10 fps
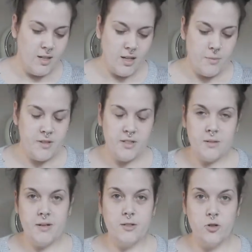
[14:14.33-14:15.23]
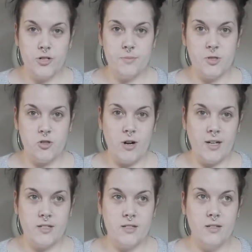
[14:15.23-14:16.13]
I've been thinking about a Christmas
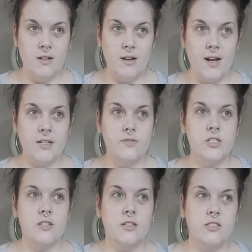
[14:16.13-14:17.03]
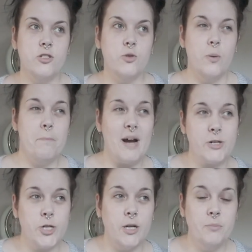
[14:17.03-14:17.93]
dress, and I've decided to do a
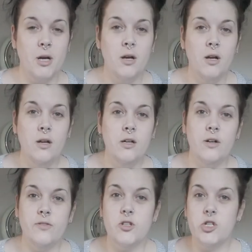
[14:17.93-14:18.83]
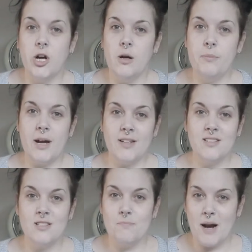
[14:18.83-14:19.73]
mashup of the Charm
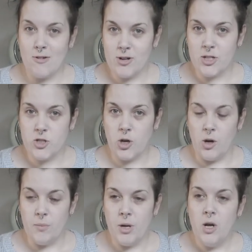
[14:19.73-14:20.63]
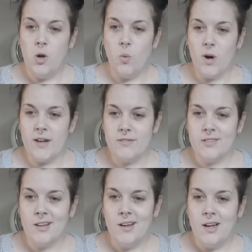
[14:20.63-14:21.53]
Patterns Mariner top
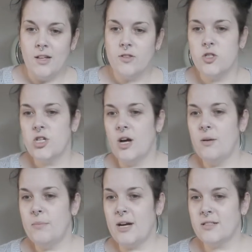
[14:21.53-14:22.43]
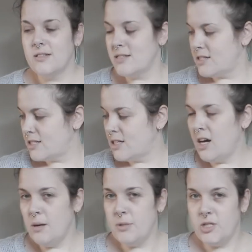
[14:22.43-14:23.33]
with the Charm Patterns
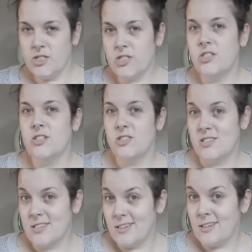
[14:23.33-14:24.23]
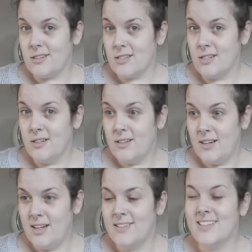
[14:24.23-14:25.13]
Starburst skirt.
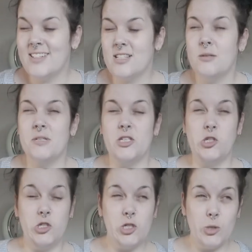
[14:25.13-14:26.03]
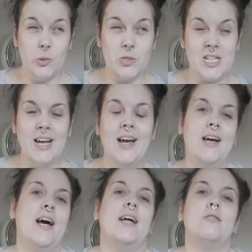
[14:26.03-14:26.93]
I think it's going to be cute,
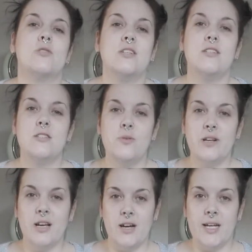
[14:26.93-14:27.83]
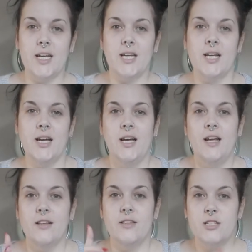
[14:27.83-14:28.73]
and I was going to do it like
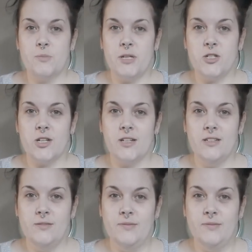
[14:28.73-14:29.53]
this picture.